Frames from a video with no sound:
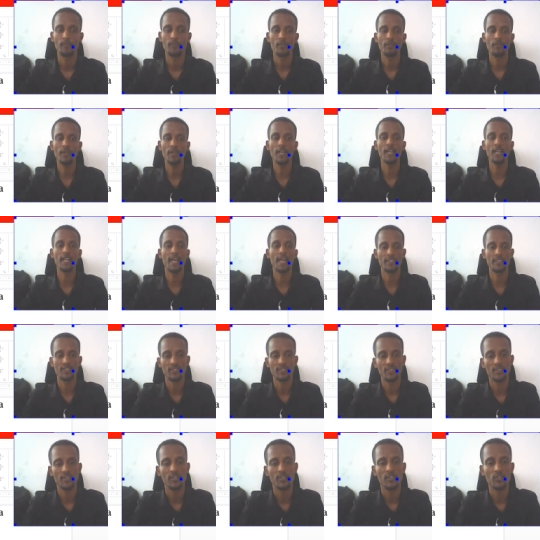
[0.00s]
Very nice.
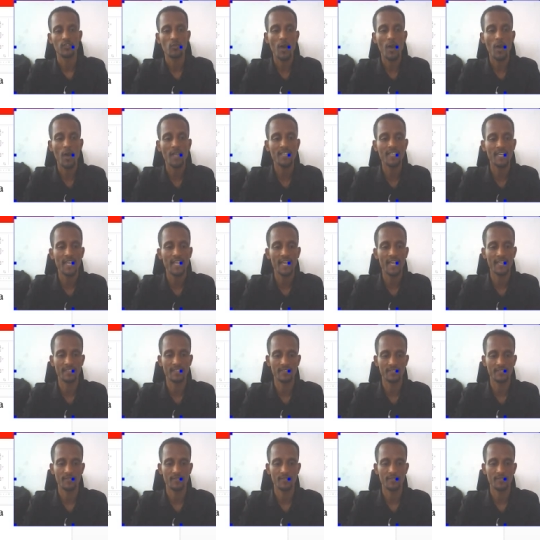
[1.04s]
So what's the next?